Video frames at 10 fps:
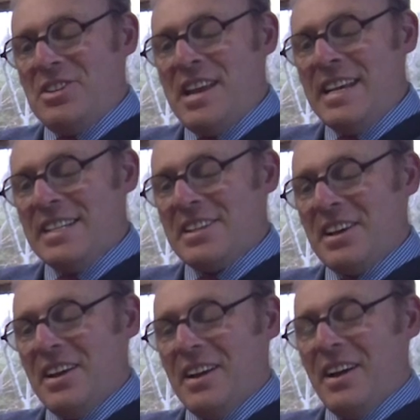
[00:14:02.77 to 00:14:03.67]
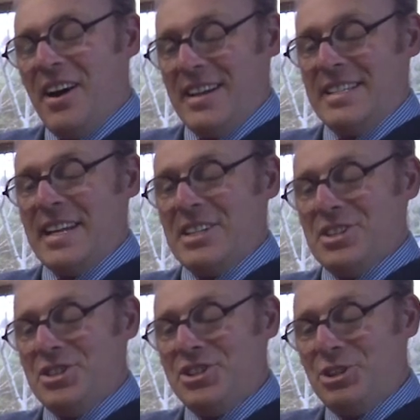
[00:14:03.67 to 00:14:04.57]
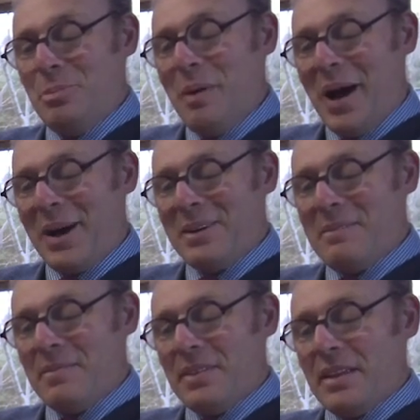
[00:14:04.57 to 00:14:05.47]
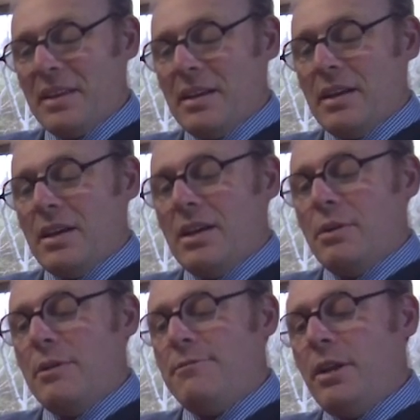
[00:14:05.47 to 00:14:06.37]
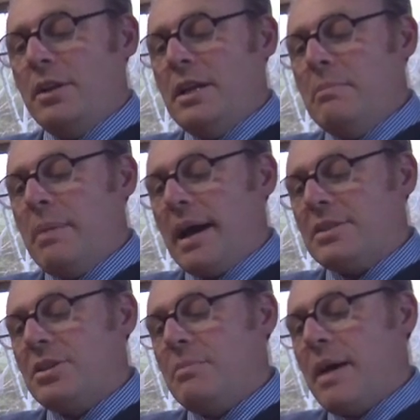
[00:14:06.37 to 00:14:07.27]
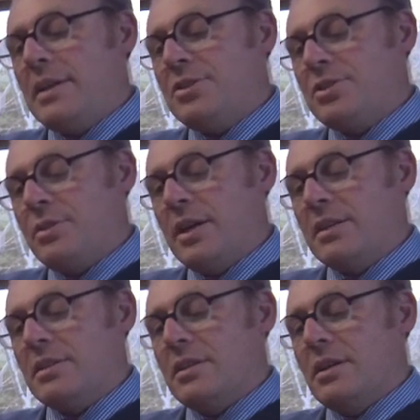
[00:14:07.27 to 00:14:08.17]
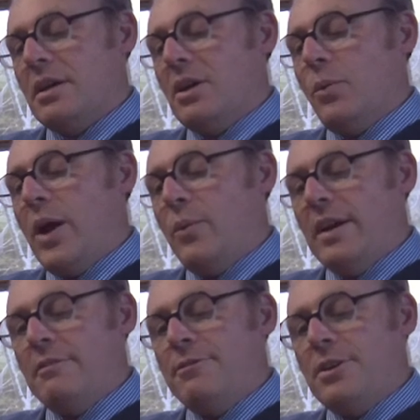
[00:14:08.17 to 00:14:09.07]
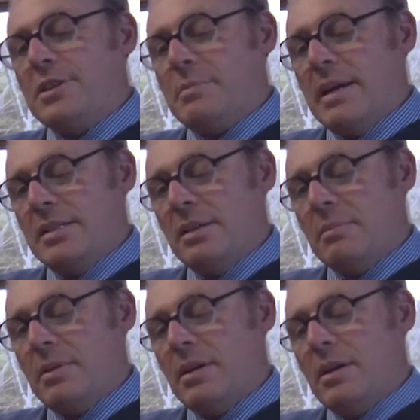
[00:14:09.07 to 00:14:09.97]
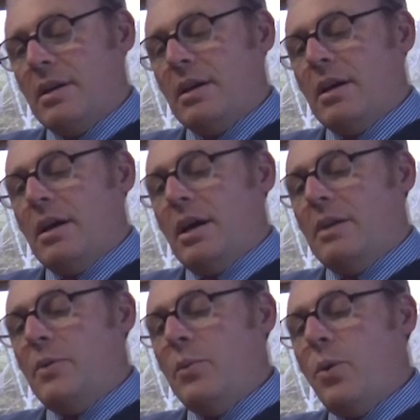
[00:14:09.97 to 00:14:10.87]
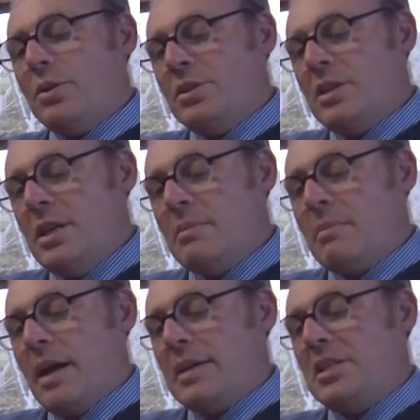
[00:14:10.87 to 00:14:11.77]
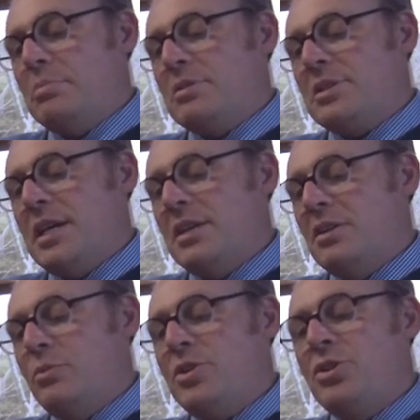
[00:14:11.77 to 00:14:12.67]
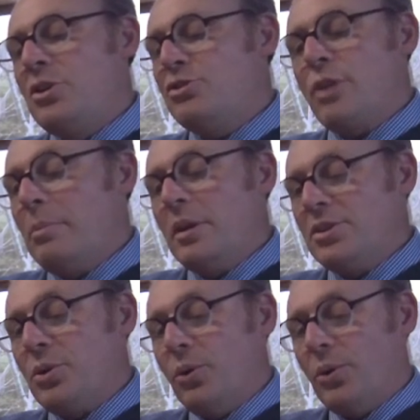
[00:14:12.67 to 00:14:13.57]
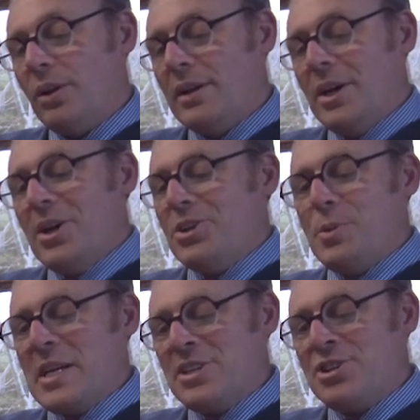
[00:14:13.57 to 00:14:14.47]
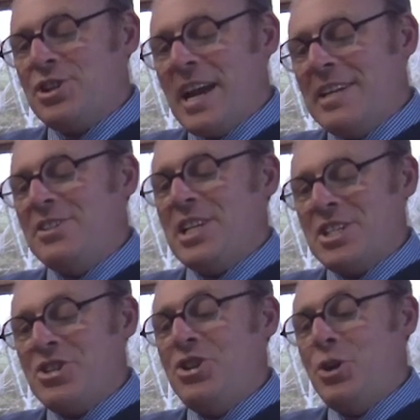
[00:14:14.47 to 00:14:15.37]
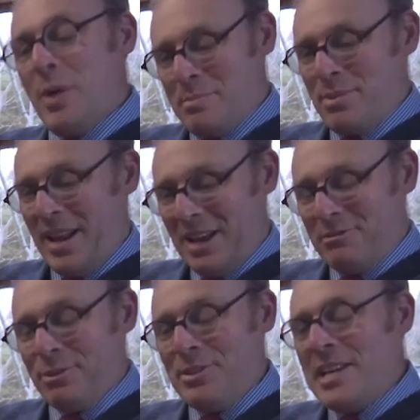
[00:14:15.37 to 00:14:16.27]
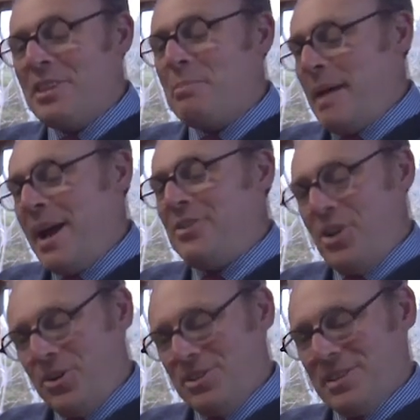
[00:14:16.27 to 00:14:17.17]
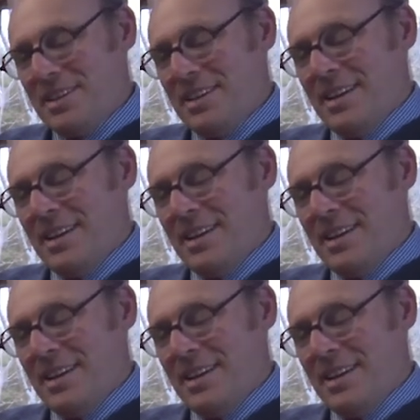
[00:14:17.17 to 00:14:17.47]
neat," I said. "Super." We followed him back to the main street where we had first met him, and we watched him as he proceeded with no trouble at all to exchange his new umbrella for another pound note,